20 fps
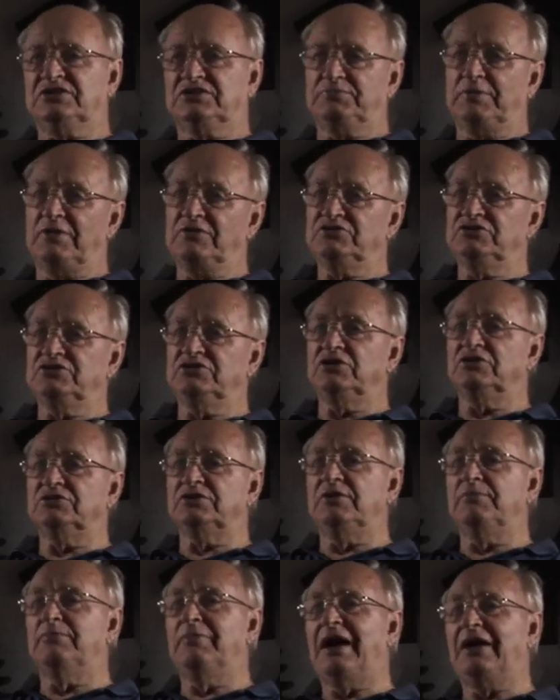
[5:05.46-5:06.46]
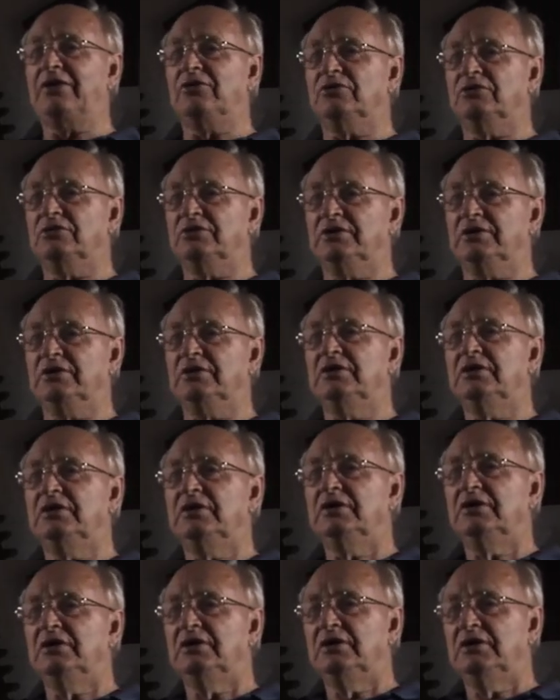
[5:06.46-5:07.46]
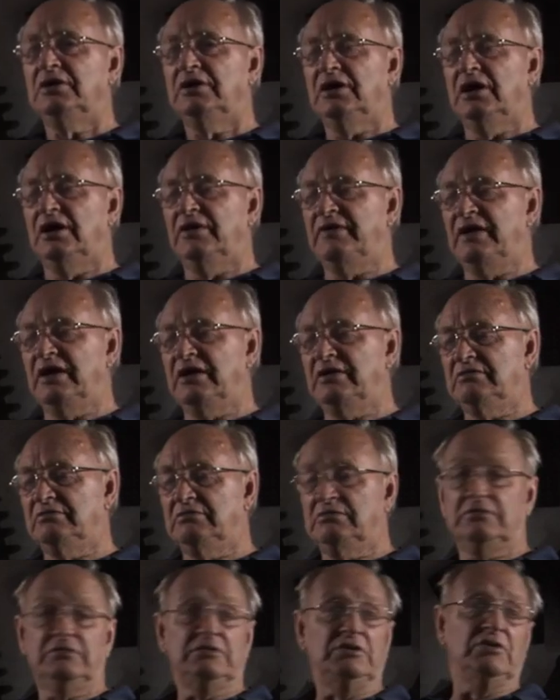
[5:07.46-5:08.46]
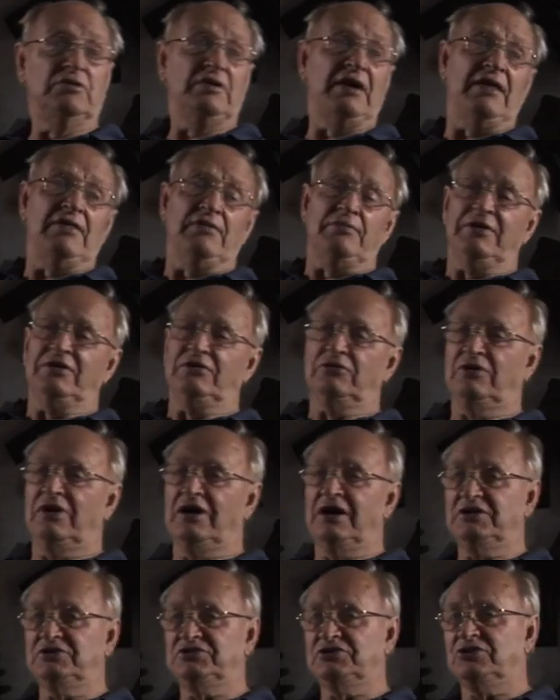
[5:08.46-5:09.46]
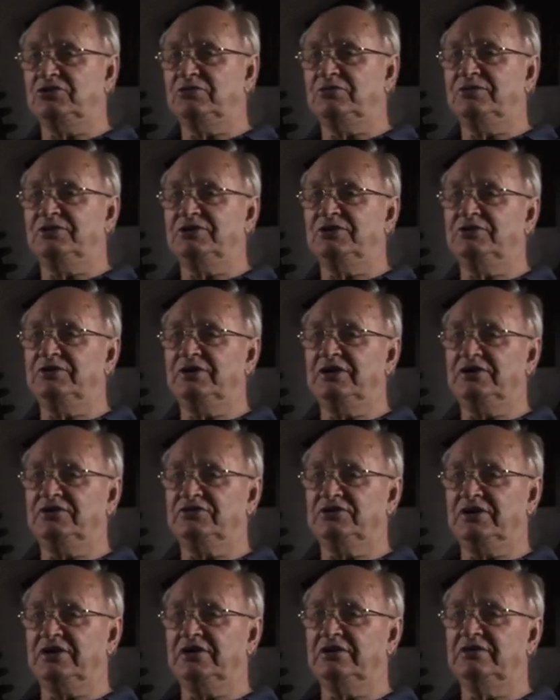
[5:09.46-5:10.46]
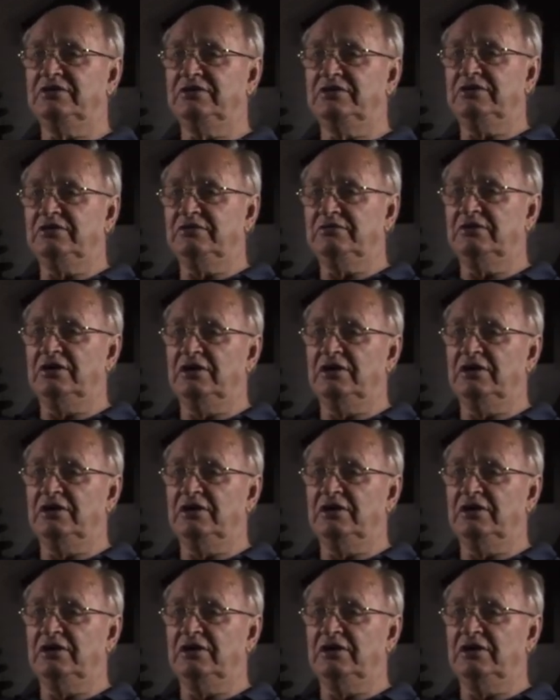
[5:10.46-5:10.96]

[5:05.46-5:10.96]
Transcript: I suppose, it's got in bad order. And then you get the millwrights to come and do it, you see.